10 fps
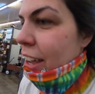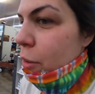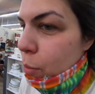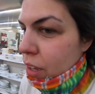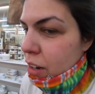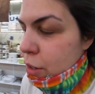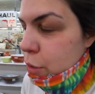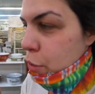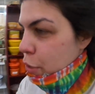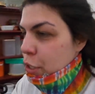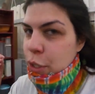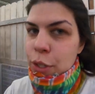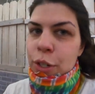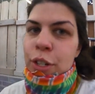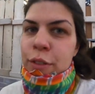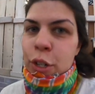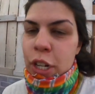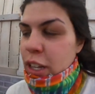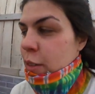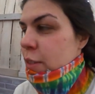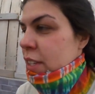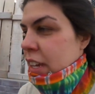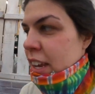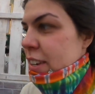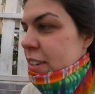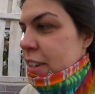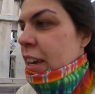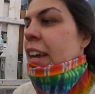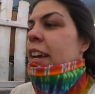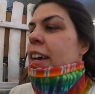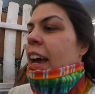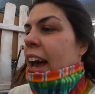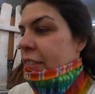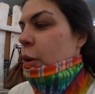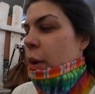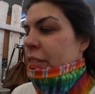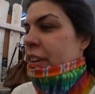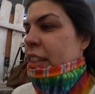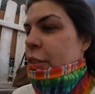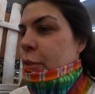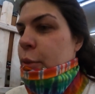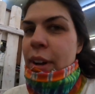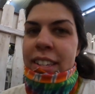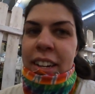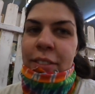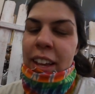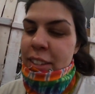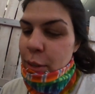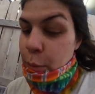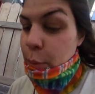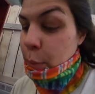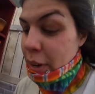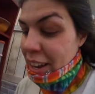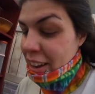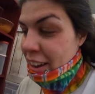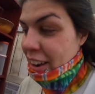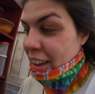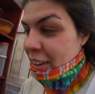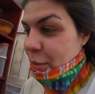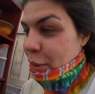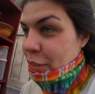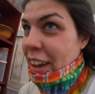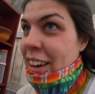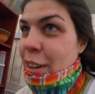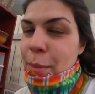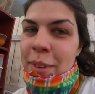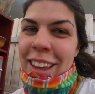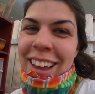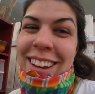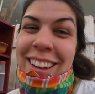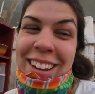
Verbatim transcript: I've been searching and searching for shelves and haven't quite found the right stuff yet. So we're working on it, we'll find them, and